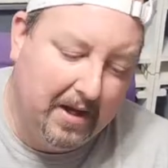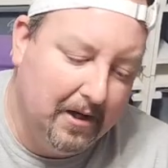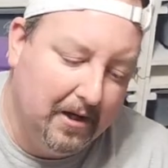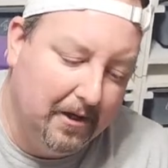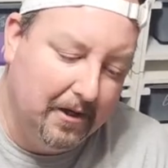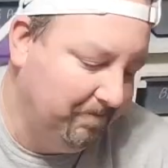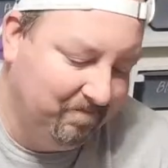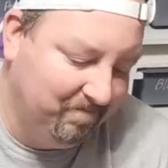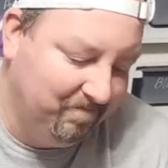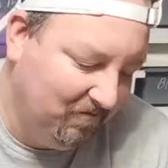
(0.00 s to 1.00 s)
a
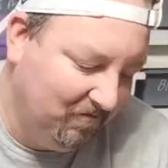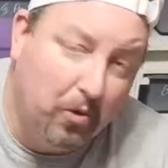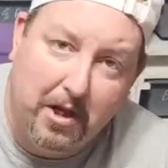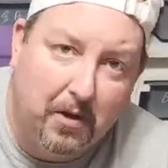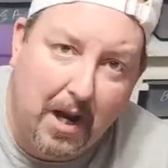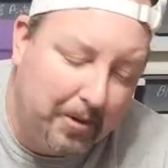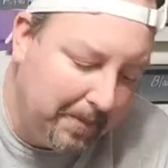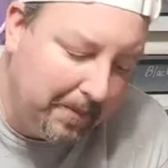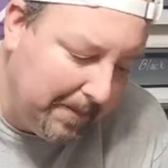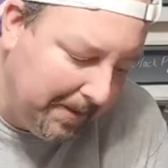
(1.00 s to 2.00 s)
40 grammer
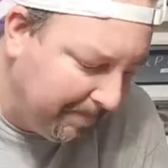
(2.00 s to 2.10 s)
maybe.